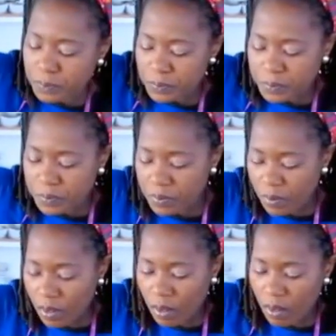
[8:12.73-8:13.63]

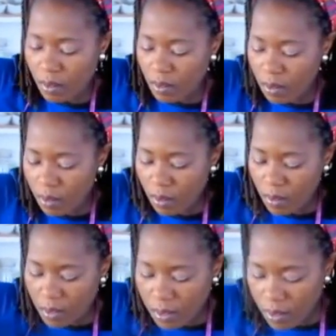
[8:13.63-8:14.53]

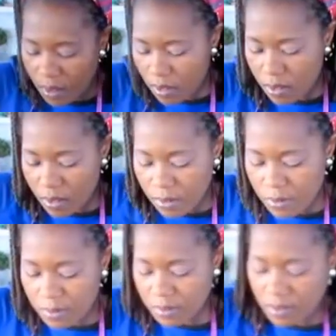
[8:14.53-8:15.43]

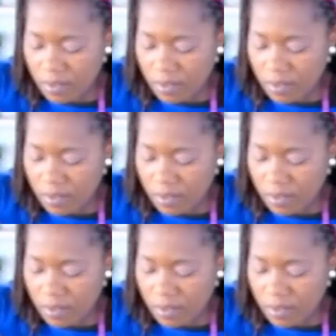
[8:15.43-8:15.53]
Nothing is said.